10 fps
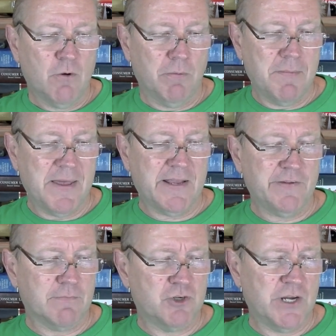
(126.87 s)
We'll be
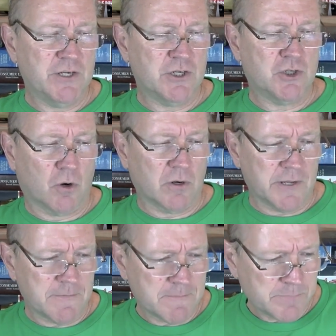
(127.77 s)
making some changes
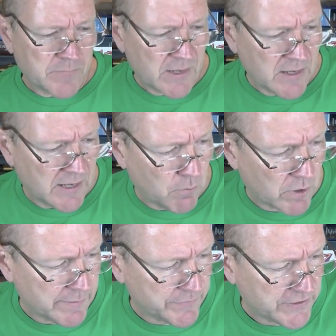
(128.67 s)
shortly. Uh,
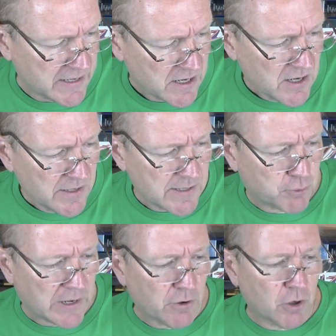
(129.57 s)
one of them said, The
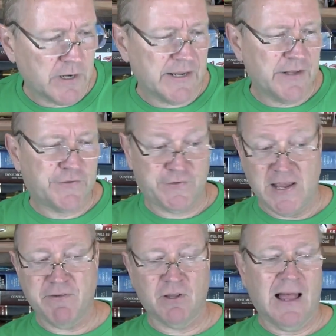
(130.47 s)
priority is
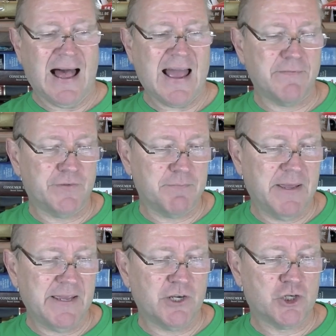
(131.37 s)
saving lives and
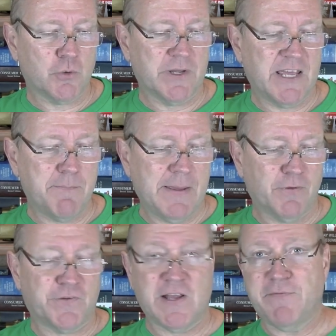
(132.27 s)
making sure we keep
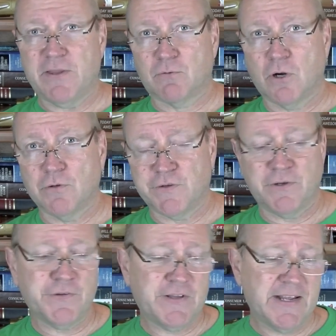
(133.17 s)
people safe on the road. So
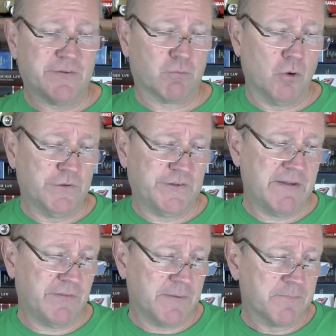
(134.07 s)
they're saying it's road
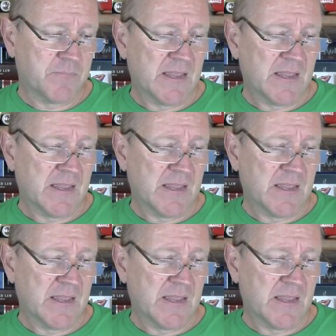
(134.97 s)
safety.